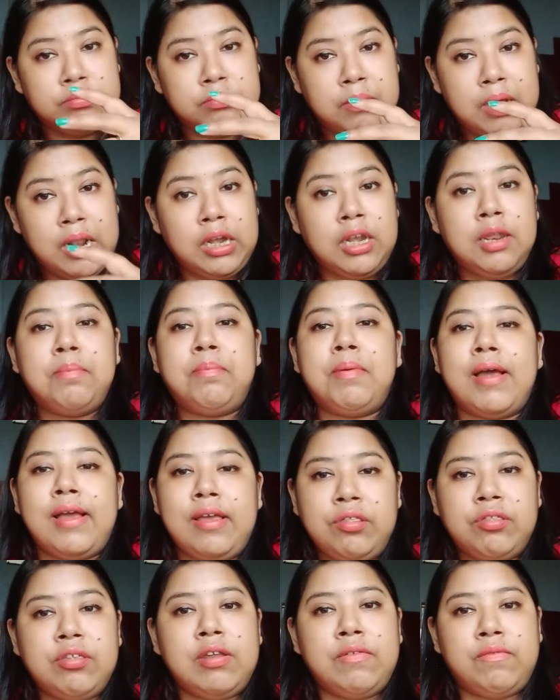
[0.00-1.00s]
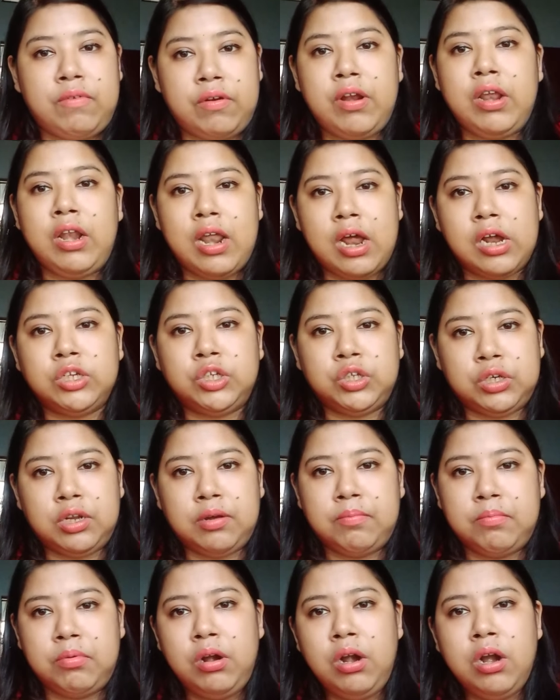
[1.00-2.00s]
multiplies in very large
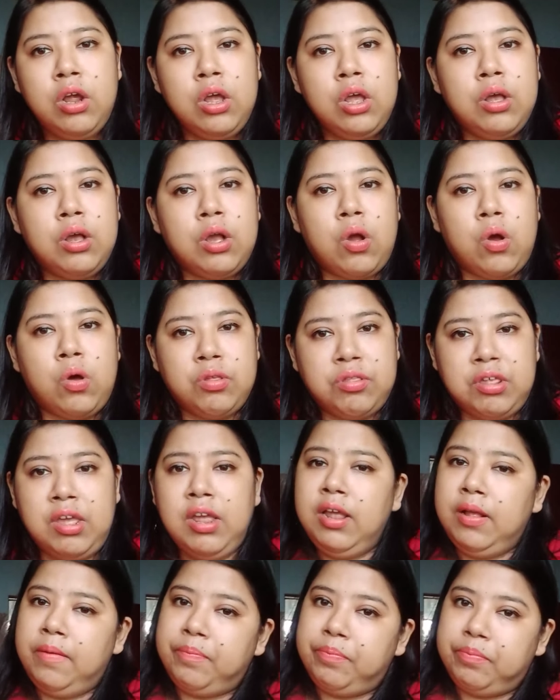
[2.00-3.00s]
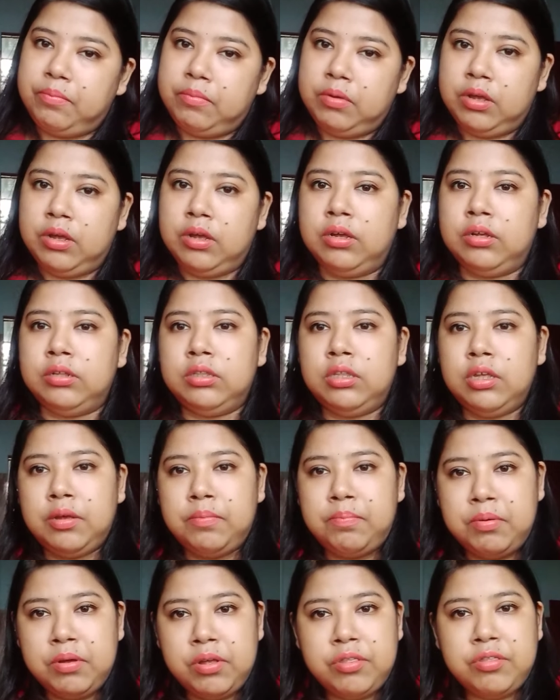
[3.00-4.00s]
number, causing the
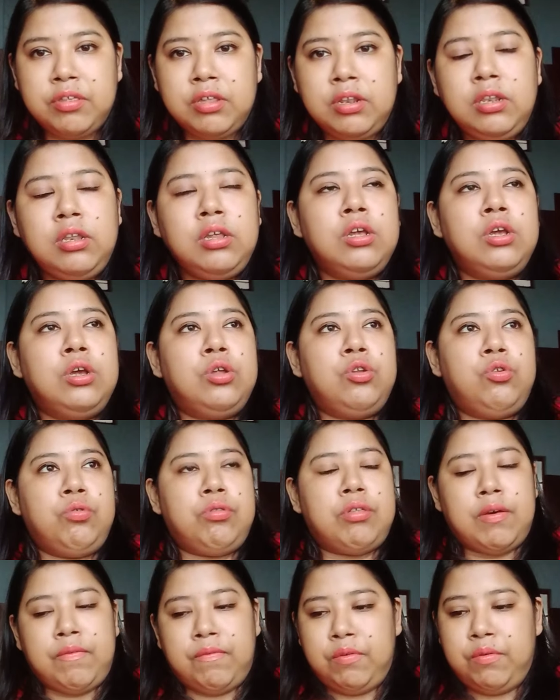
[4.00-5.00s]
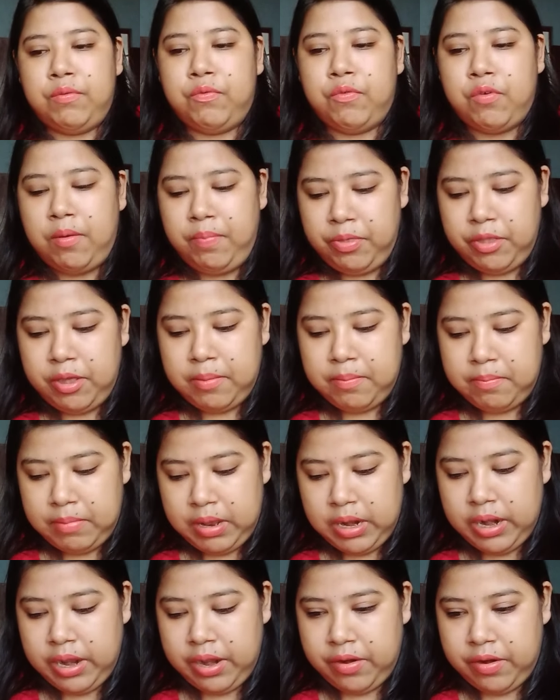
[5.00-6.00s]
person to suffer from
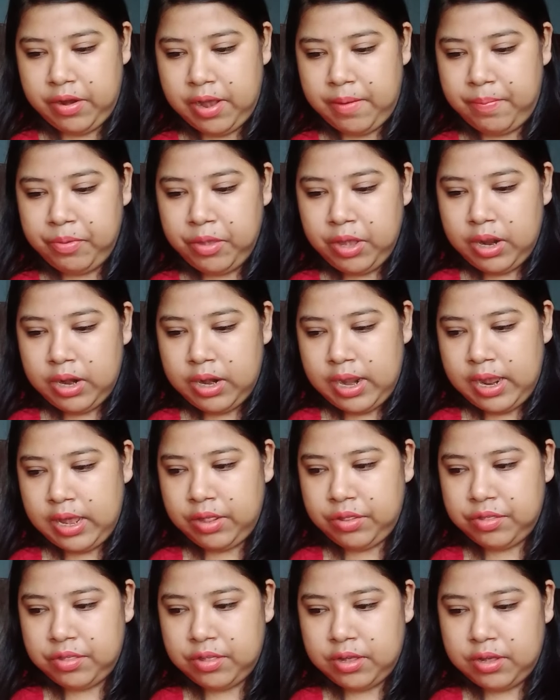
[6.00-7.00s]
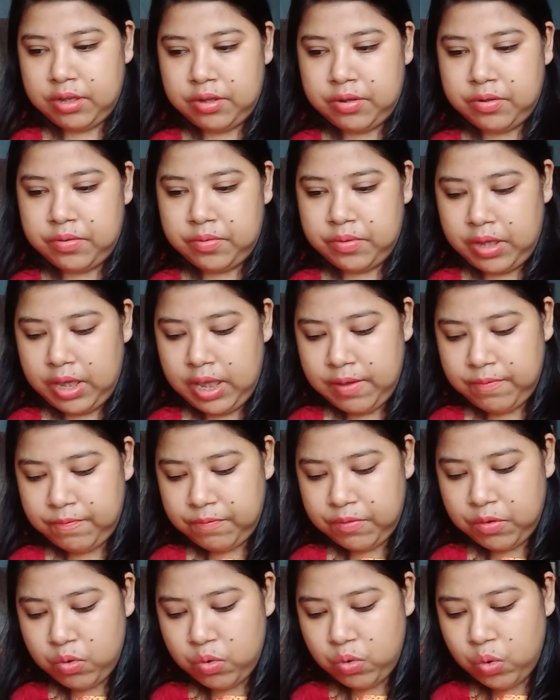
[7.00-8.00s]
malaria. Next,
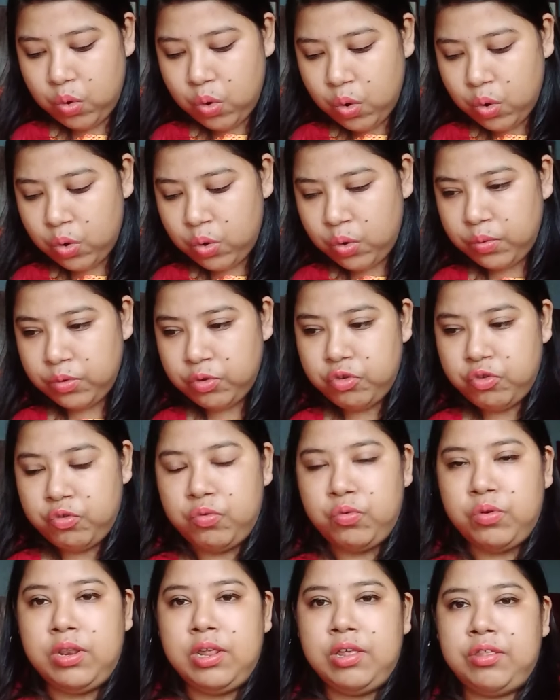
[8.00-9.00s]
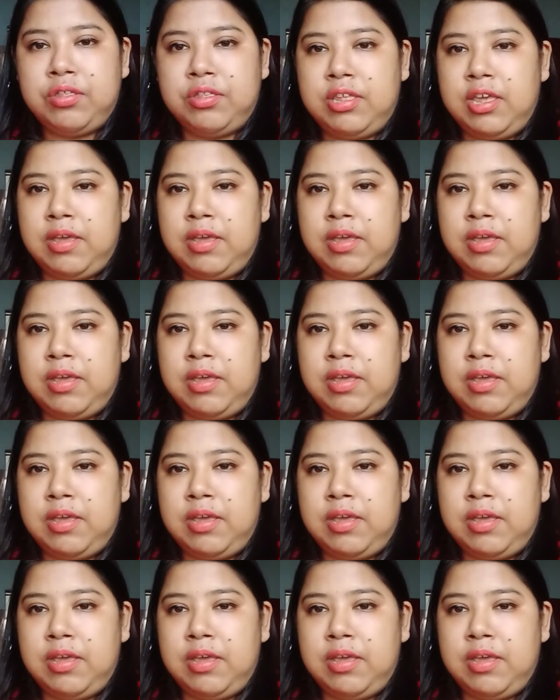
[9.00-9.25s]
if you go to this